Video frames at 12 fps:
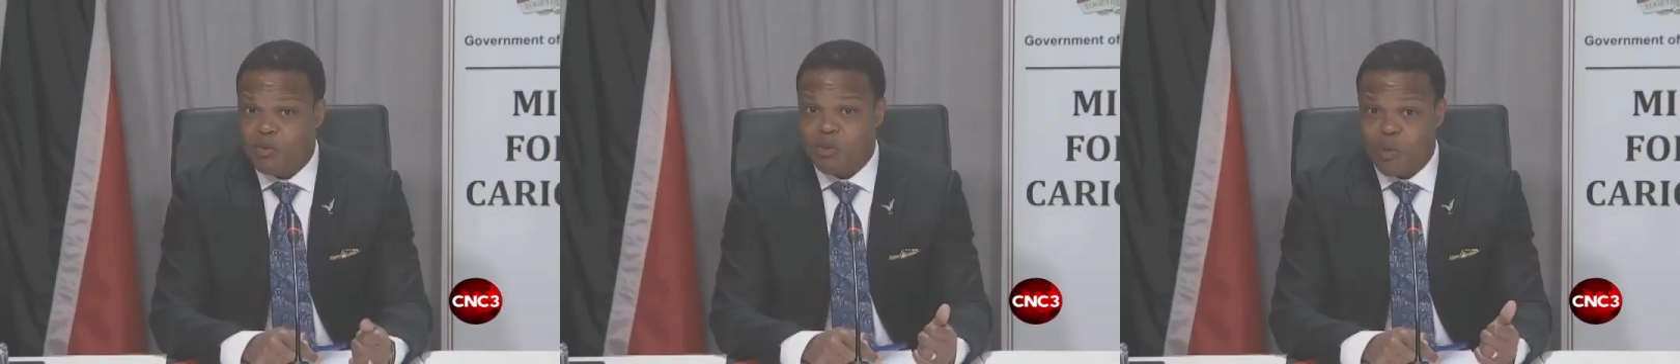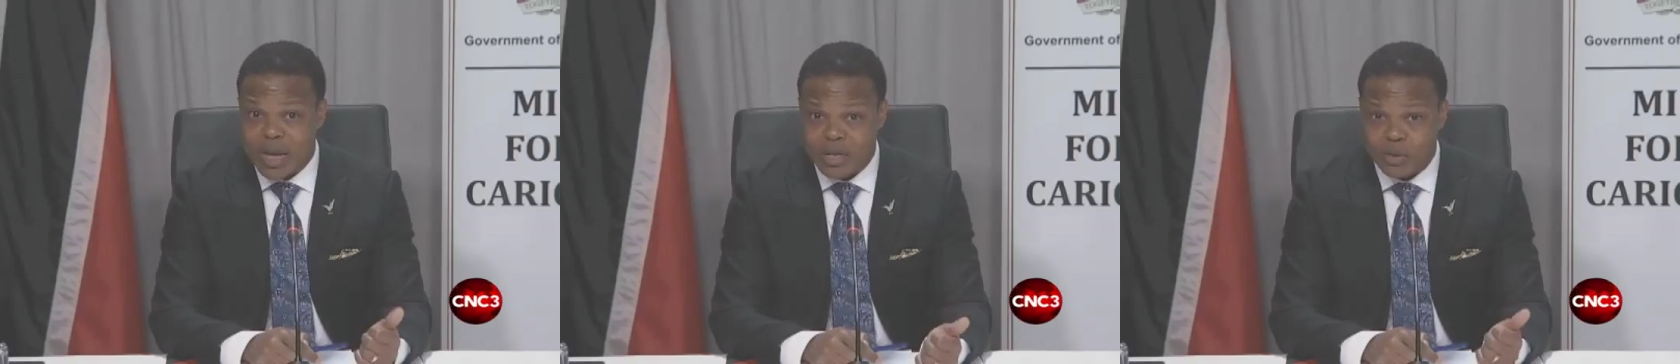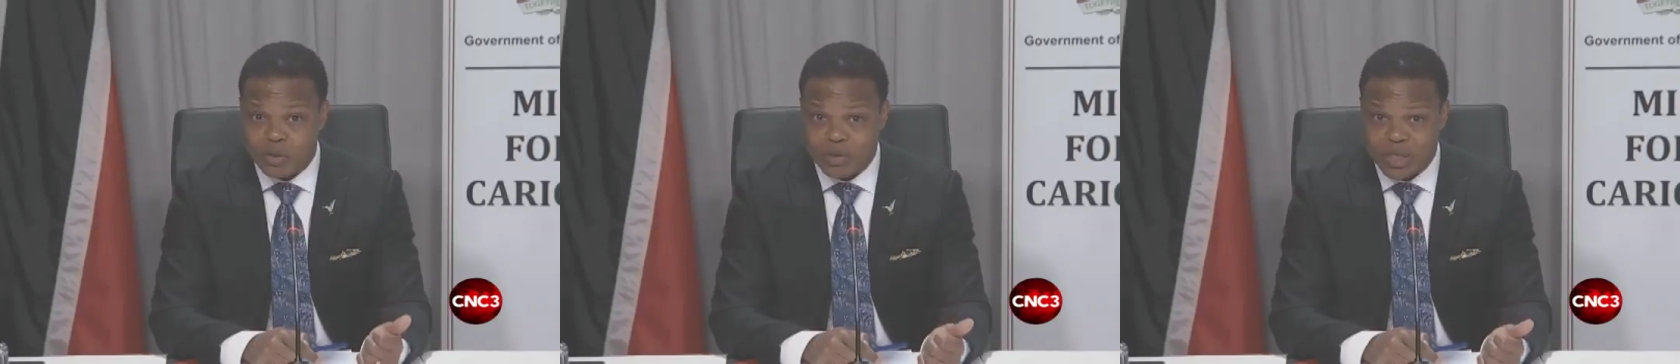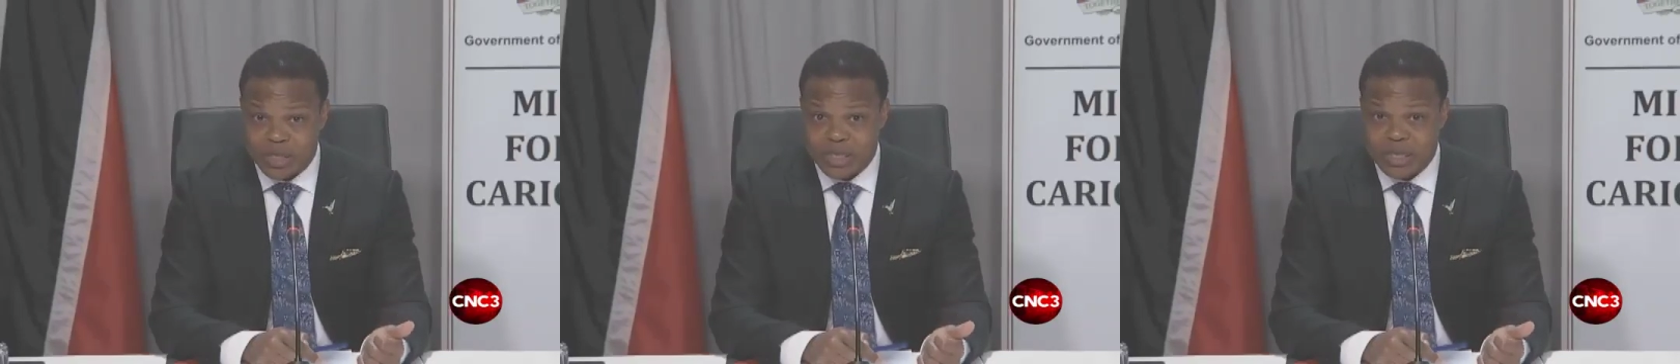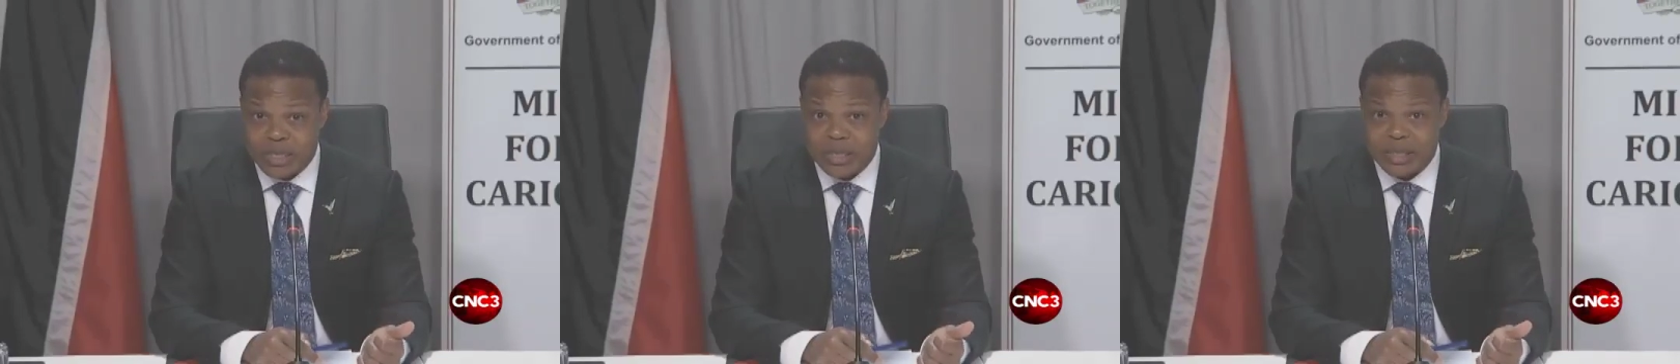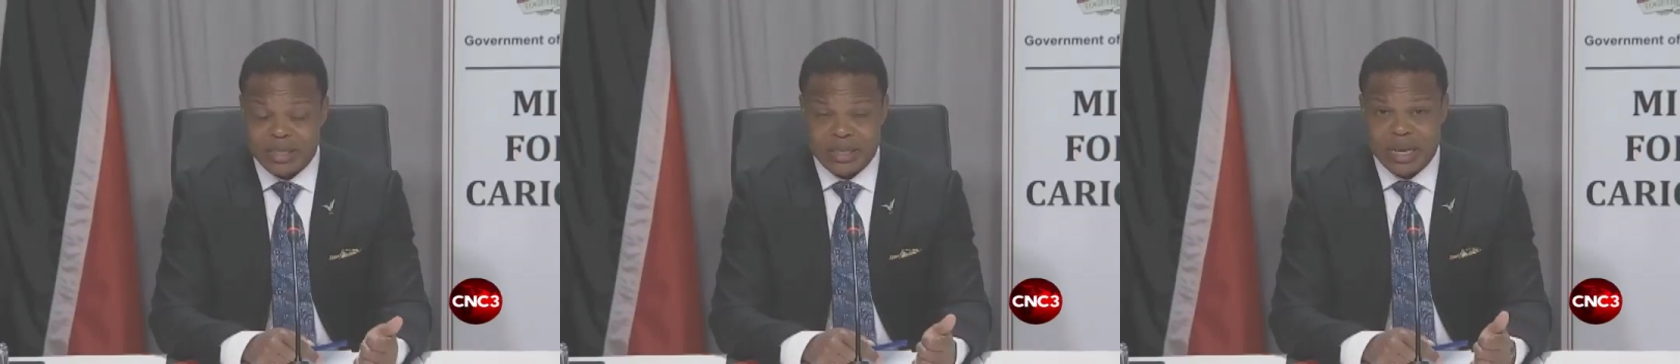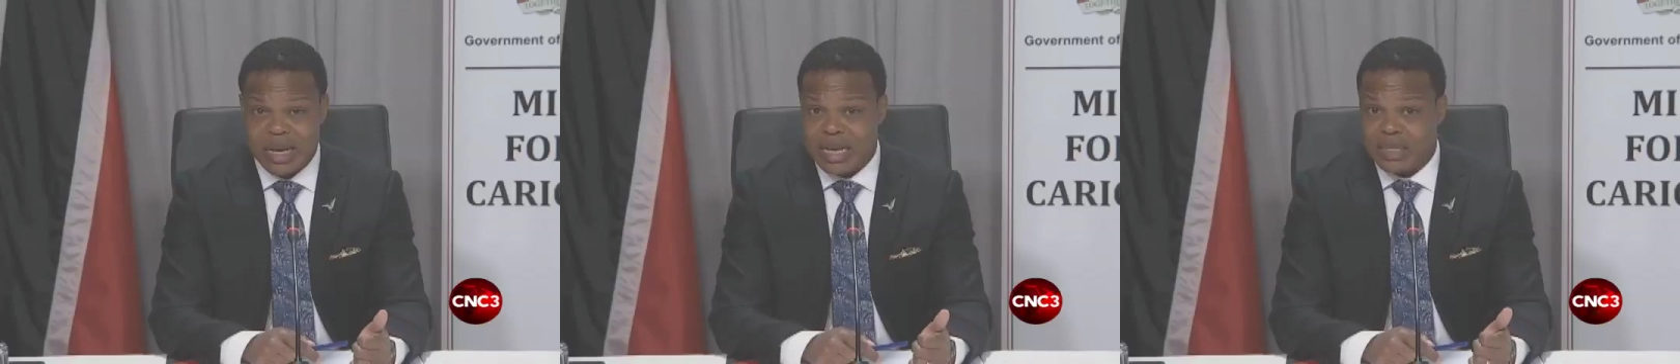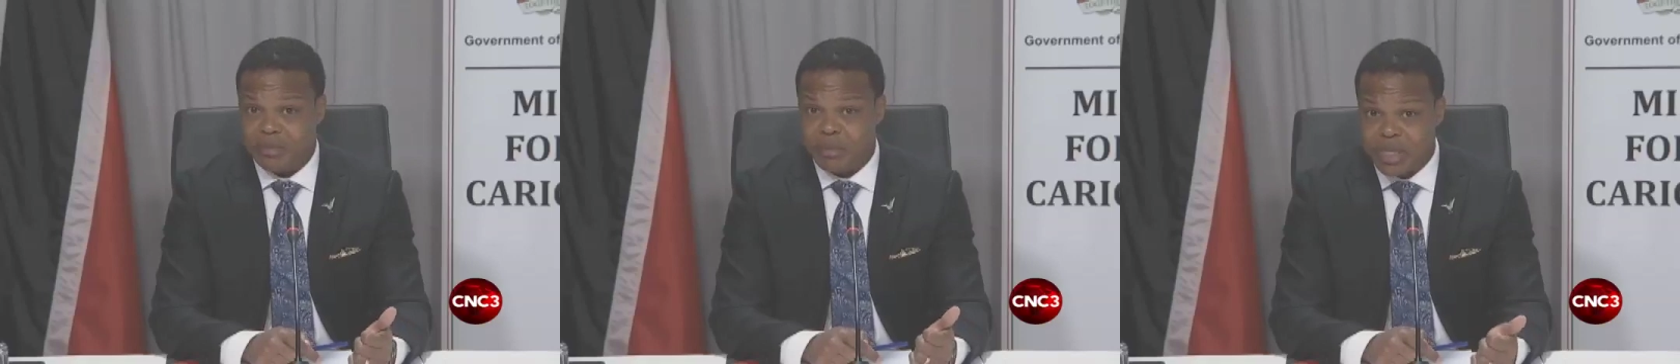who've went overseas
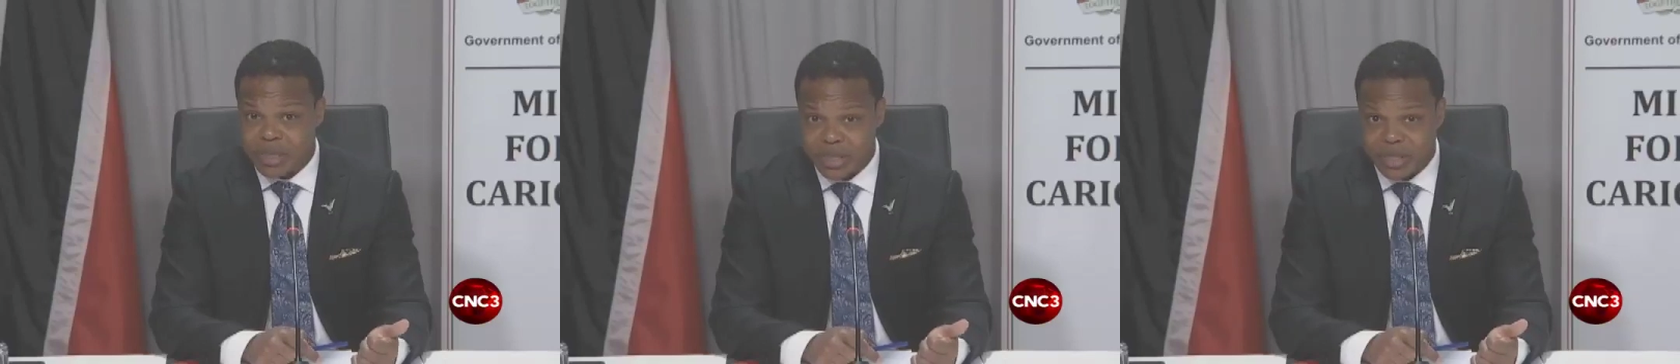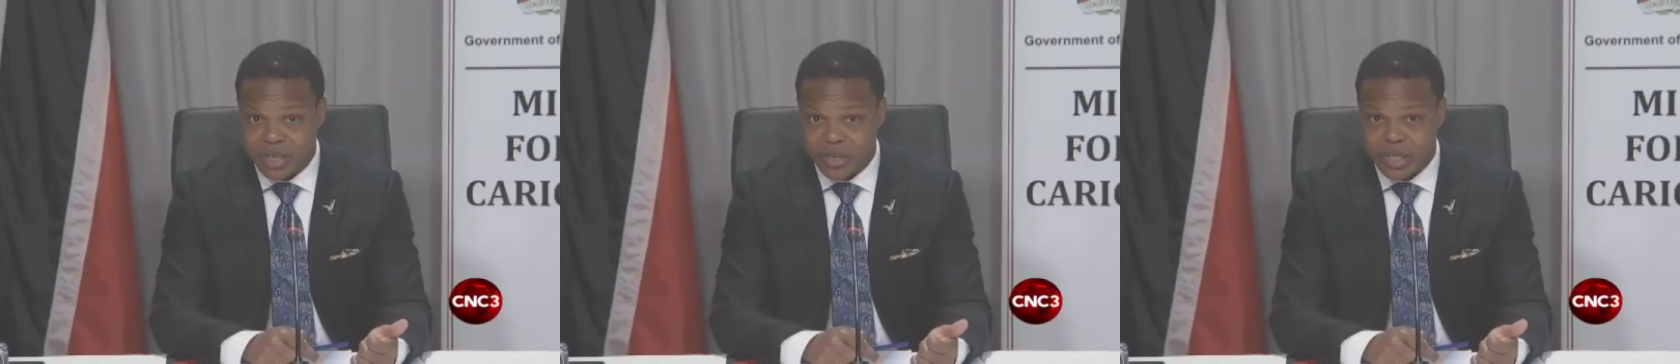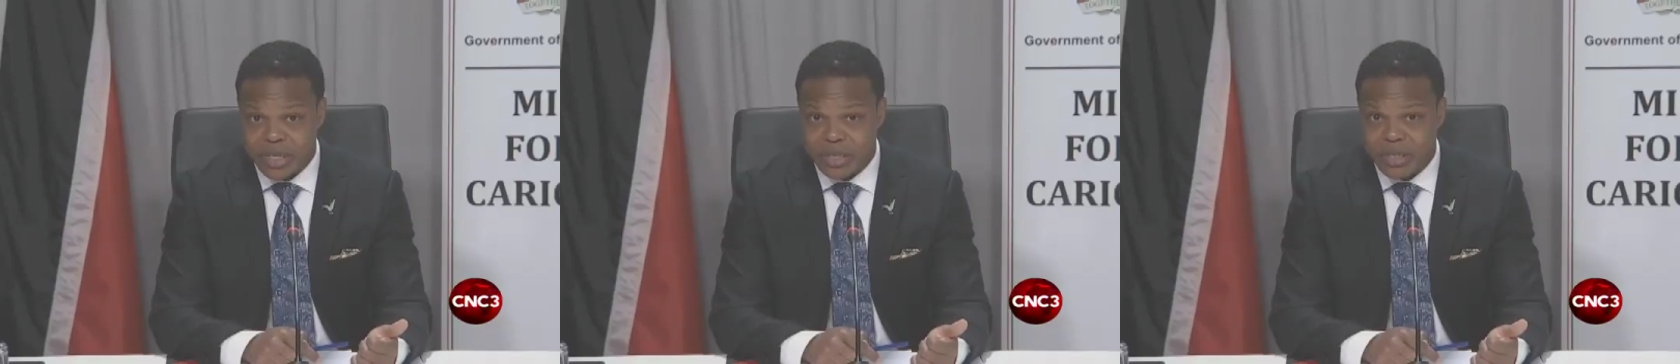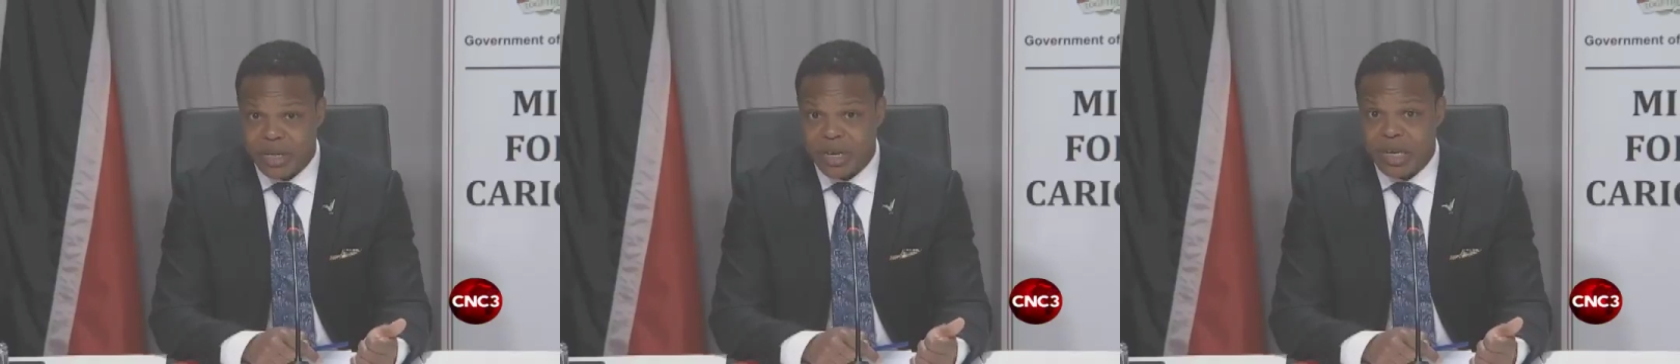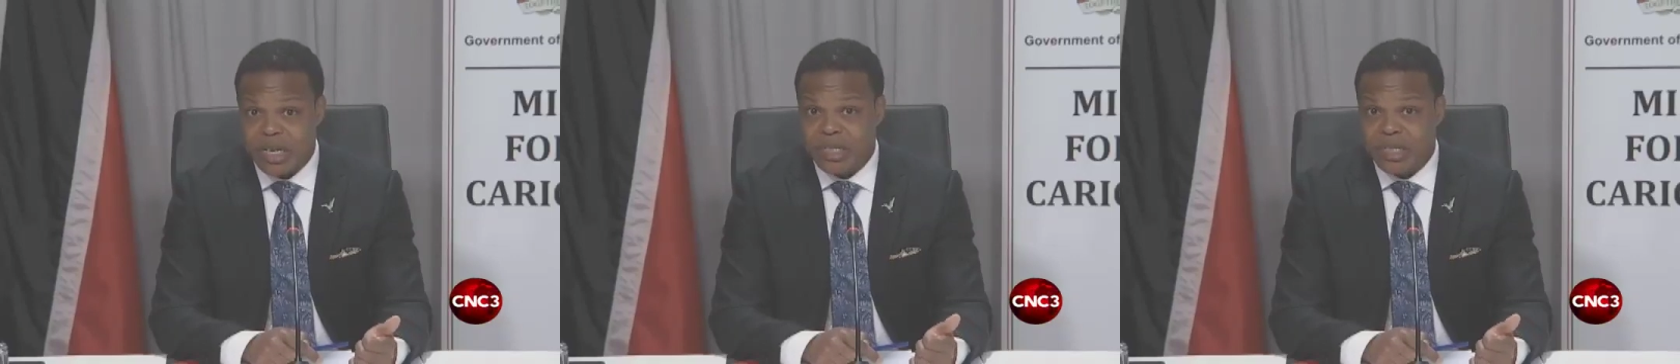as mercenaries